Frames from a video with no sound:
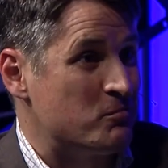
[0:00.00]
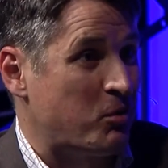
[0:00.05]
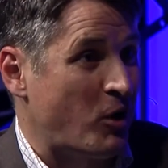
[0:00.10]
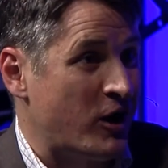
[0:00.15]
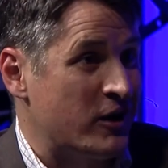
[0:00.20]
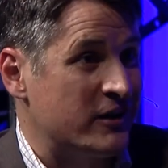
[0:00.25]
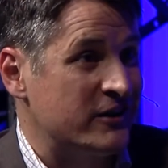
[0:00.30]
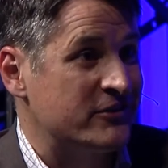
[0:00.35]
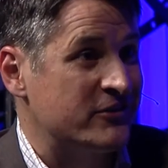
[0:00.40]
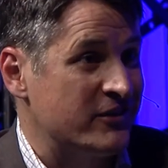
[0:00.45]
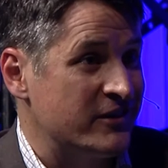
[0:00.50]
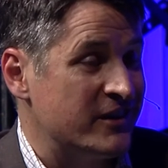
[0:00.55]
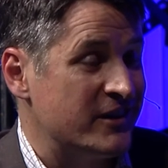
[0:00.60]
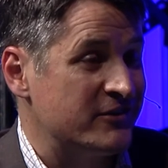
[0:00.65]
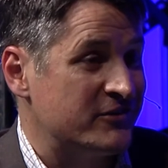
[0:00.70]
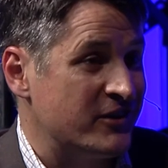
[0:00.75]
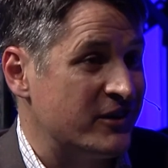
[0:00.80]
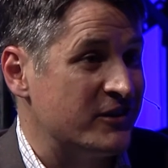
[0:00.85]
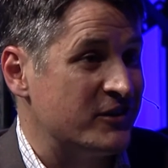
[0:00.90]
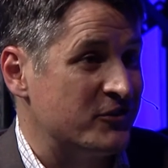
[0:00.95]
few products in
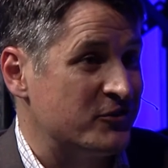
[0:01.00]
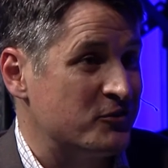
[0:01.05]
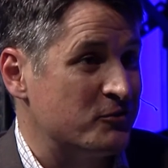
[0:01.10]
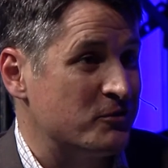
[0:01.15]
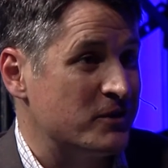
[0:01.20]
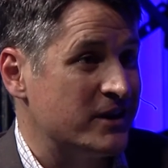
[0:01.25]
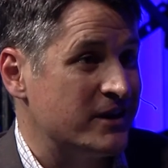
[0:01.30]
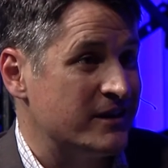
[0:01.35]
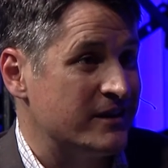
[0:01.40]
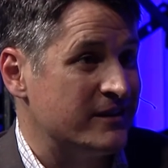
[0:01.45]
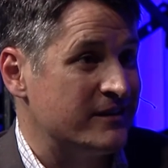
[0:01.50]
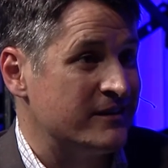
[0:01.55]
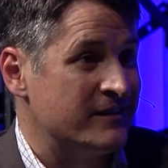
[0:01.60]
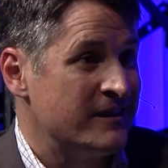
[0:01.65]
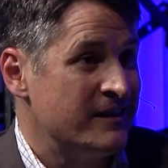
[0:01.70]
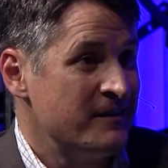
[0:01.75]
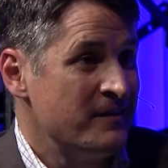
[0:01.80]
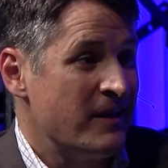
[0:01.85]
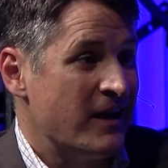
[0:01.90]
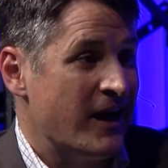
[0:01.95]
this industry, and
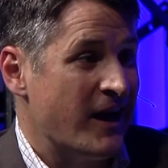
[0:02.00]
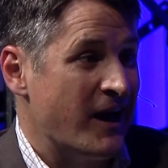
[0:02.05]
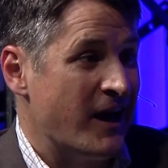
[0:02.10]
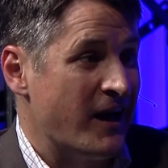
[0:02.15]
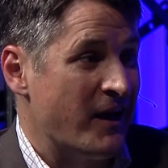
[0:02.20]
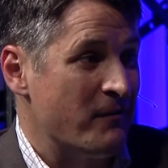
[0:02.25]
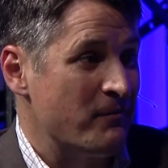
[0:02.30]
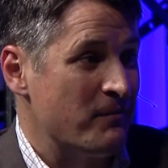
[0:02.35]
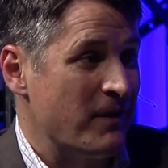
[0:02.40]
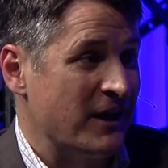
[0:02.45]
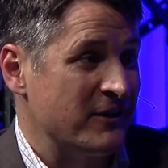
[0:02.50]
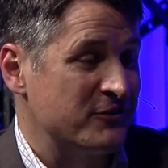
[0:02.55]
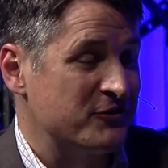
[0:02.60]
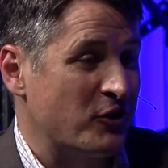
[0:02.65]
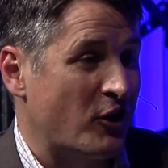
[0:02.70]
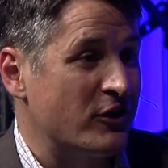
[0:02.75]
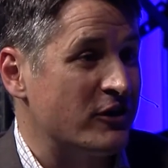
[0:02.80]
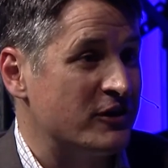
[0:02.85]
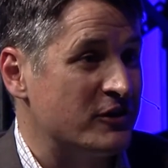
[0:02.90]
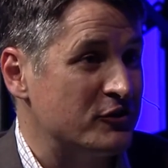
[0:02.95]
has
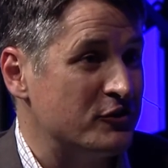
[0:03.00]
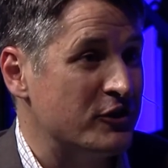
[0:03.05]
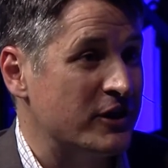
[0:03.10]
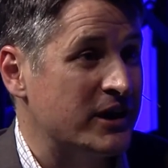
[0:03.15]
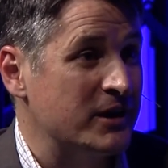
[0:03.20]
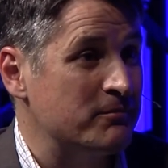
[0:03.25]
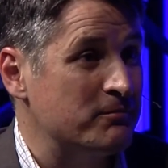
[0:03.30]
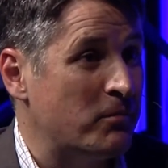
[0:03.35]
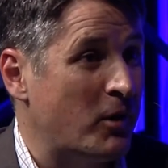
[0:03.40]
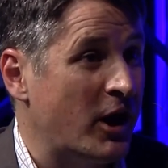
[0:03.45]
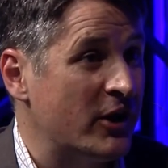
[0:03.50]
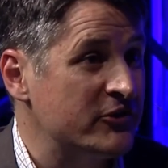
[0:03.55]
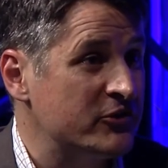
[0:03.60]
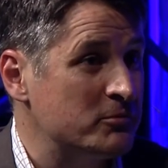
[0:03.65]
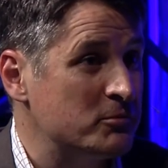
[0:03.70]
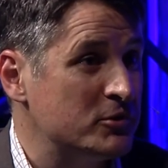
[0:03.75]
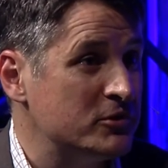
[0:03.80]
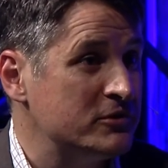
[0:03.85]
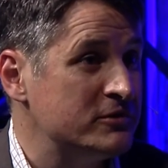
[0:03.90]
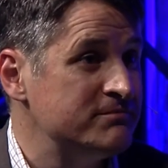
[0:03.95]
started to look at
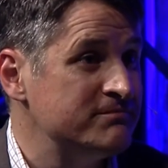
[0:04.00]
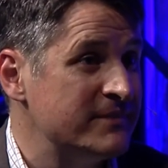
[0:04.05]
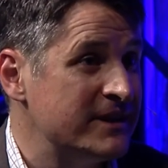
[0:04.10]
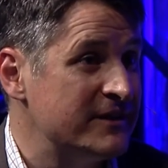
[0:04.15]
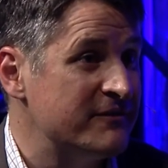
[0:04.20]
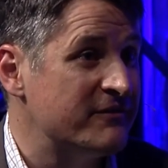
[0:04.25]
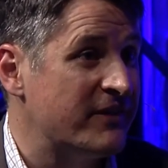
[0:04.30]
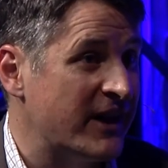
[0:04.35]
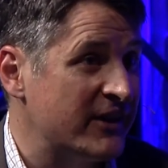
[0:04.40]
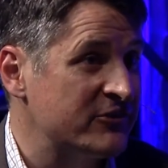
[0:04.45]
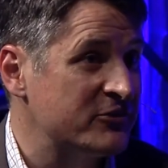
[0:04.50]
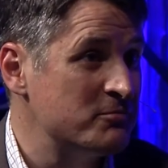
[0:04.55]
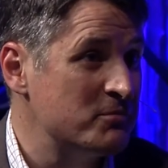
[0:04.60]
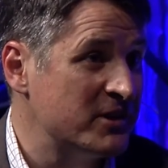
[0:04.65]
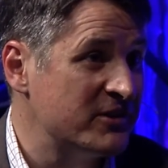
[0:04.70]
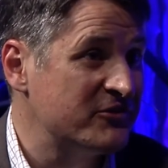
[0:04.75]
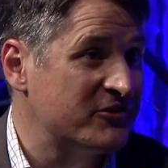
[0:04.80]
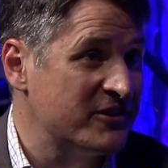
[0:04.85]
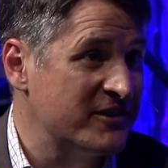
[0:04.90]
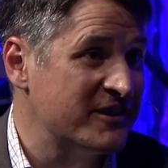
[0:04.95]
possible
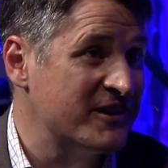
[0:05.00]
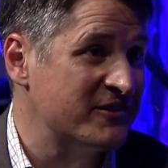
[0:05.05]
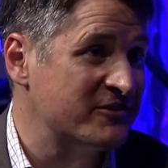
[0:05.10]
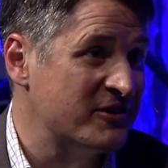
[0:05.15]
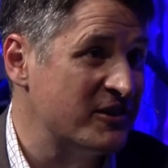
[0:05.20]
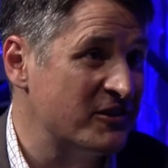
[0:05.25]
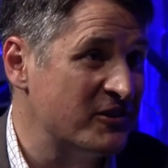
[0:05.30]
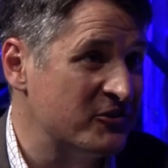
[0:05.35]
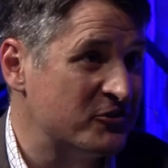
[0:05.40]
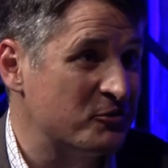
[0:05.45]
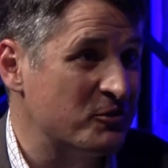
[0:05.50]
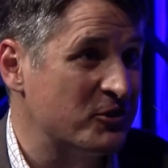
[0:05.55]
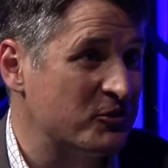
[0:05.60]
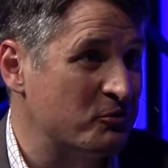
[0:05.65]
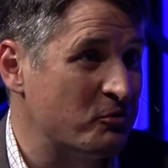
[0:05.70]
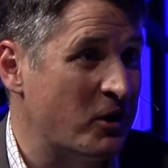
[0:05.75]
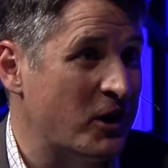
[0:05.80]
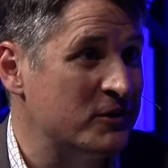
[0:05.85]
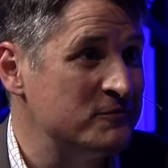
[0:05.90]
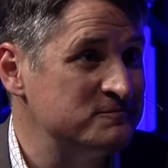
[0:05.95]
investments in this industry
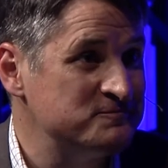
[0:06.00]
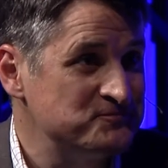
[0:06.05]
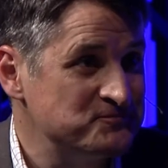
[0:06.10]
as well.